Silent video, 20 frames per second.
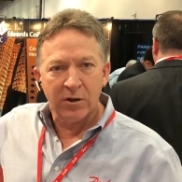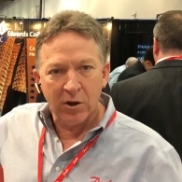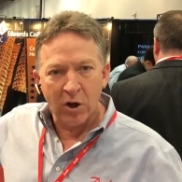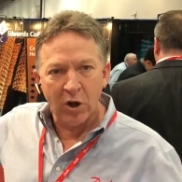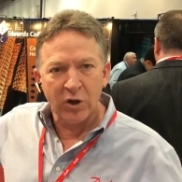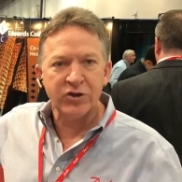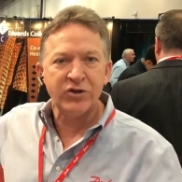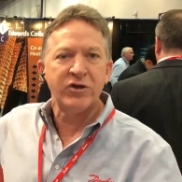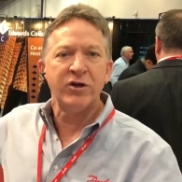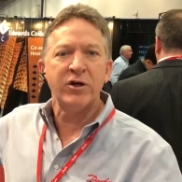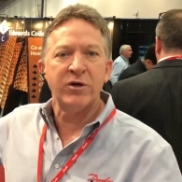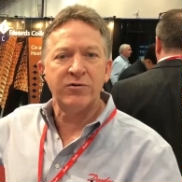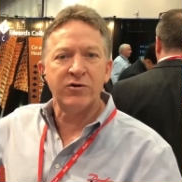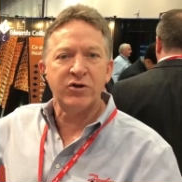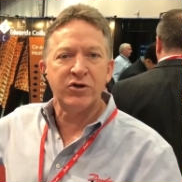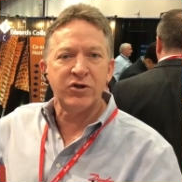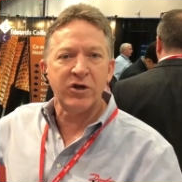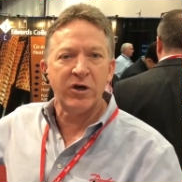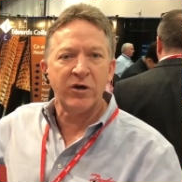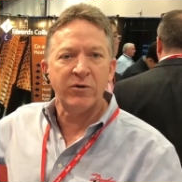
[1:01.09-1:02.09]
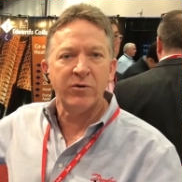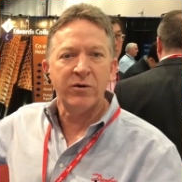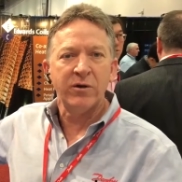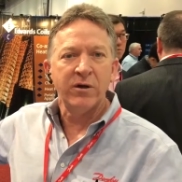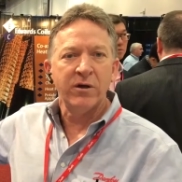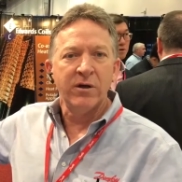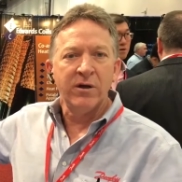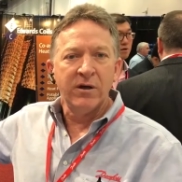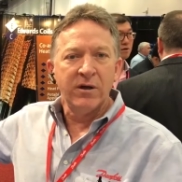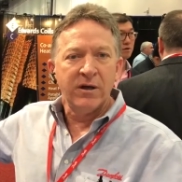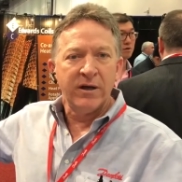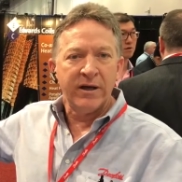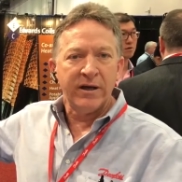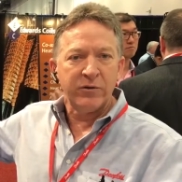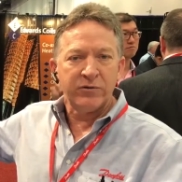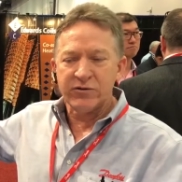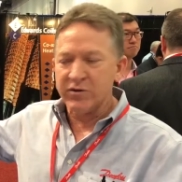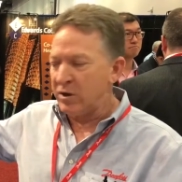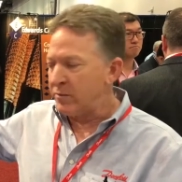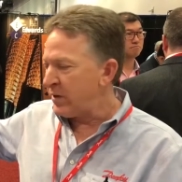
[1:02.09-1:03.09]
Launched here at the show.
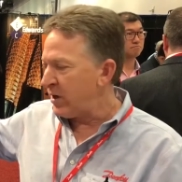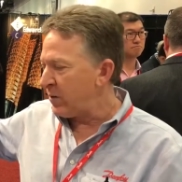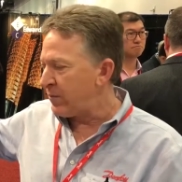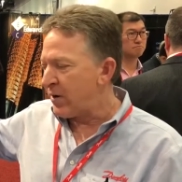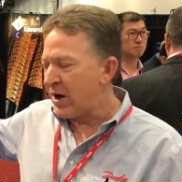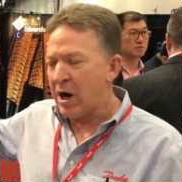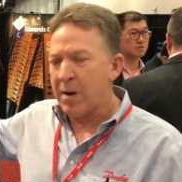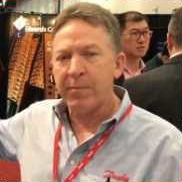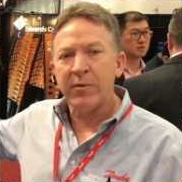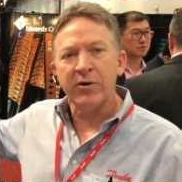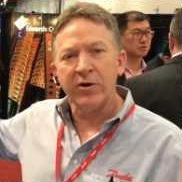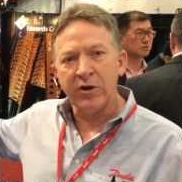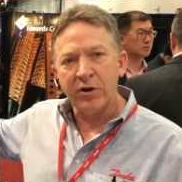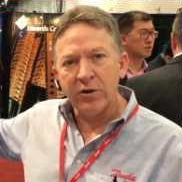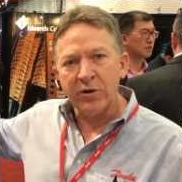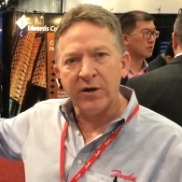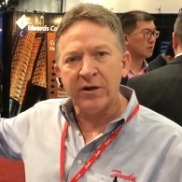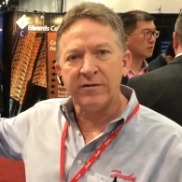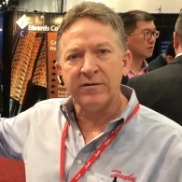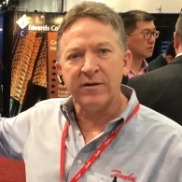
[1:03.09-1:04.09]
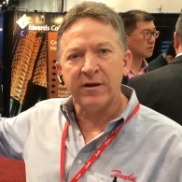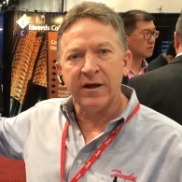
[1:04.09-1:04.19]
It's going to be a popular unit,